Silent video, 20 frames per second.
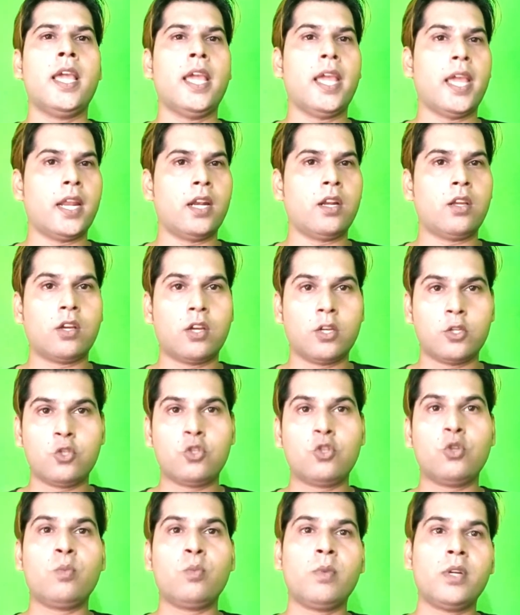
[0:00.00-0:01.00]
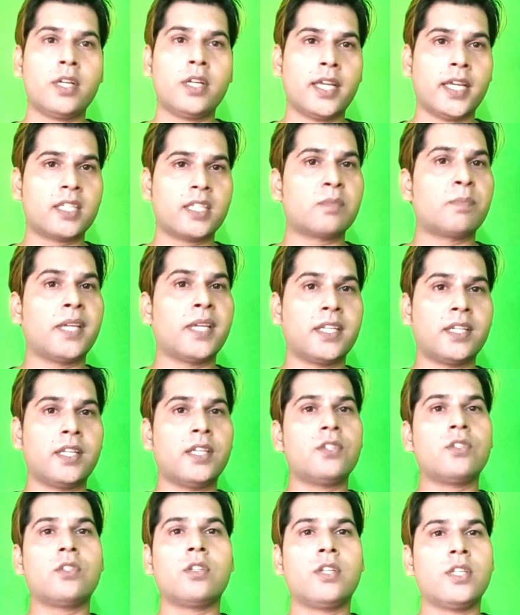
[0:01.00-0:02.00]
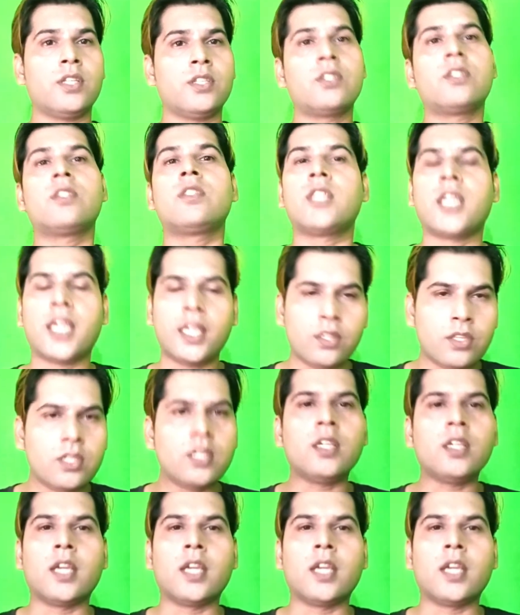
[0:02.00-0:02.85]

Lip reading: and consumer expectation is changing